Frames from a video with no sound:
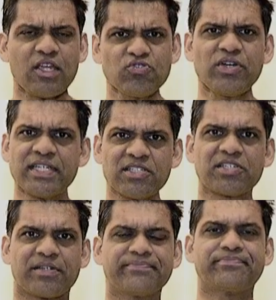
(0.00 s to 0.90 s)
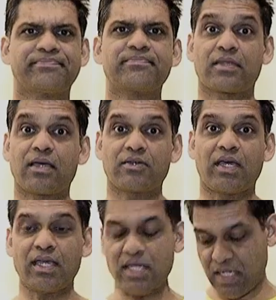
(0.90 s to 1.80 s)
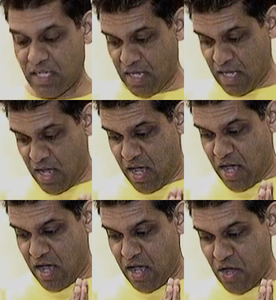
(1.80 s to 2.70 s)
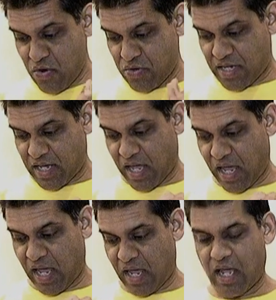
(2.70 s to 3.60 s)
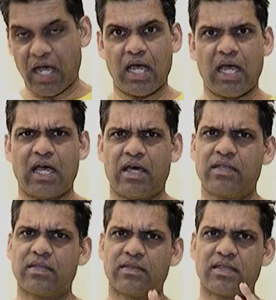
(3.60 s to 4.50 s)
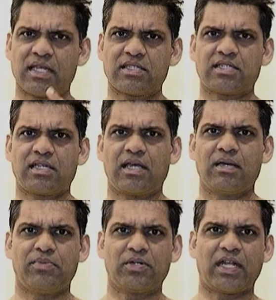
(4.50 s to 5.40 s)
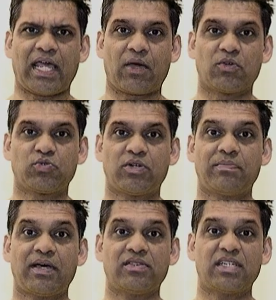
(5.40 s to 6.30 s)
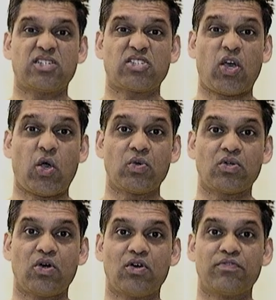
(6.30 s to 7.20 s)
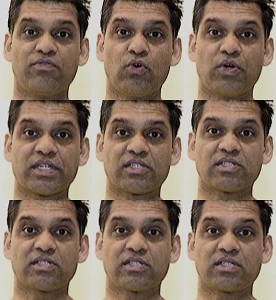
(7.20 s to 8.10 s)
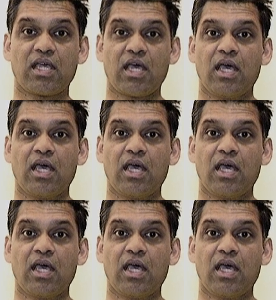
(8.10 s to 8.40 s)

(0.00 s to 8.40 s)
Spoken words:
Try it and see. Okay? Okay, that's body language. What about the tone of voice?